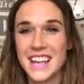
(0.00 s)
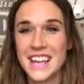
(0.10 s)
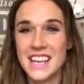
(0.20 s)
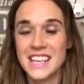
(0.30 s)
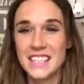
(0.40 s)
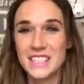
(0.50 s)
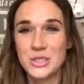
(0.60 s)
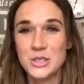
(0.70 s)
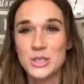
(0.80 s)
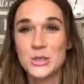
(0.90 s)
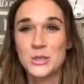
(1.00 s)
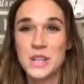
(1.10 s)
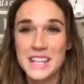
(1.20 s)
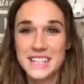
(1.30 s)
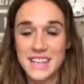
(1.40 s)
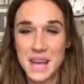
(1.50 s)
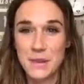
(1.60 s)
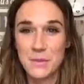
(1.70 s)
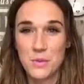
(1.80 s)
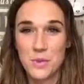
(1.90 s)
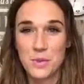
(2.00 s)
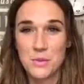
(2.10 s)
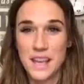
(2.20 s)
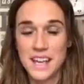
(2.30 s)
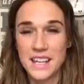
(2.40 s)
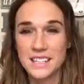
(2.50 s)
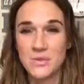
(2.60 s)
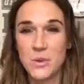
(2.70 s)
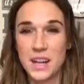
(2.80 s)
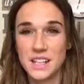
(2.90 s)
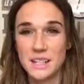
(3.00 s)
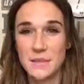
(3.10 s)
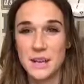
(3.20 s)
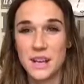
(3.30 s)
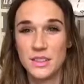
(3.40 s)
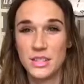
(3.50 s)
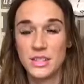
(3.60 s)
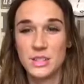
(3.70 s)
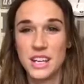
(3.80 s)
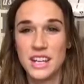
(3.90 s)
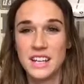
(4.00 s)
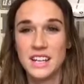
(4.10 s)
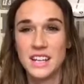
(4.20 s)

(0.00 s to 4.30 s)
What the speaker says: is screen time with my kids wanting to be on the screen